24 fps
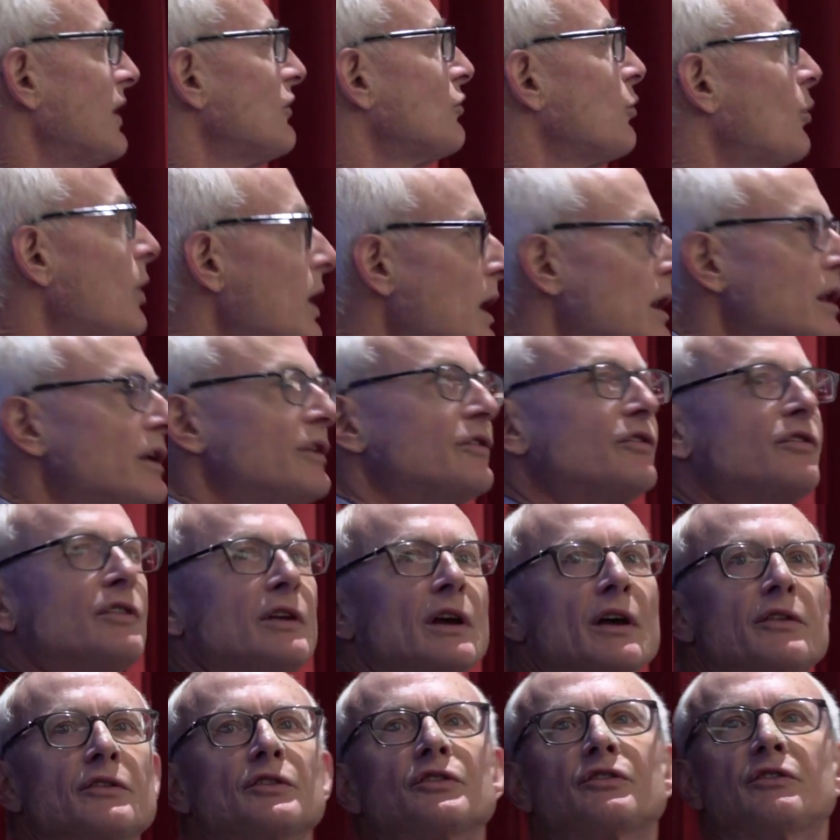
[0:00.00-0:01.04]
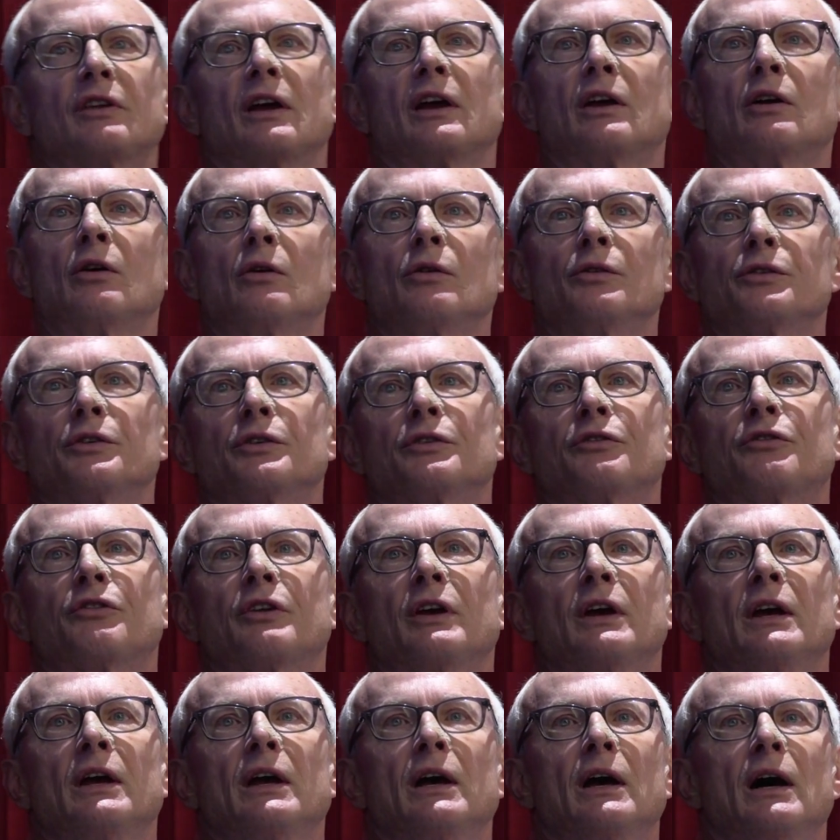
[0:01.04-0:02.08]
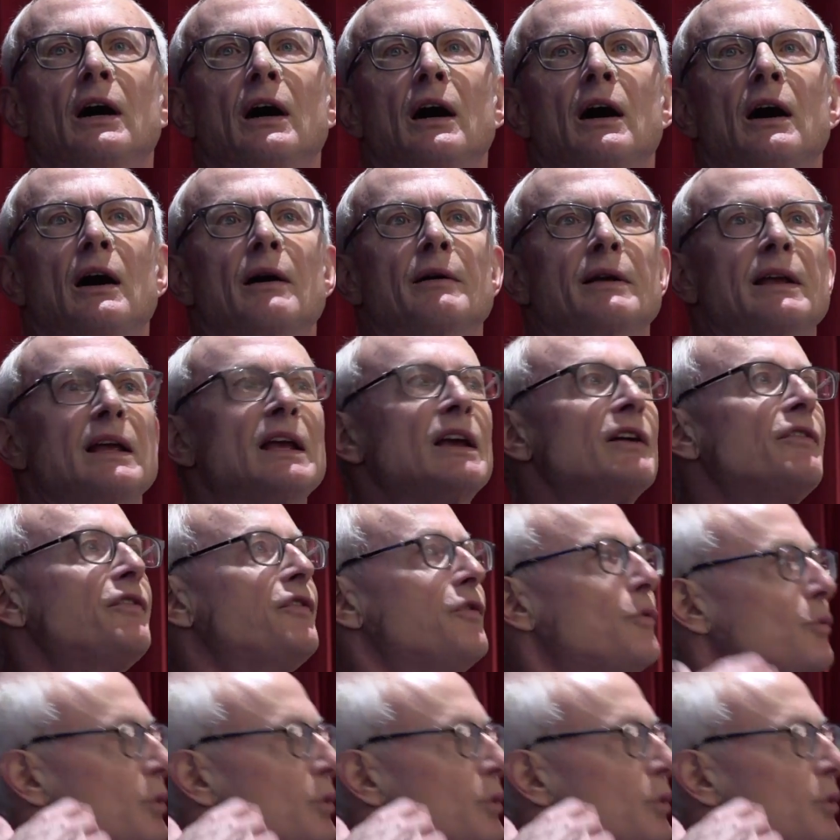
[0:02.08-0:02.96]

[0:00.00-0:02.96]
as well as the other stakeholders, if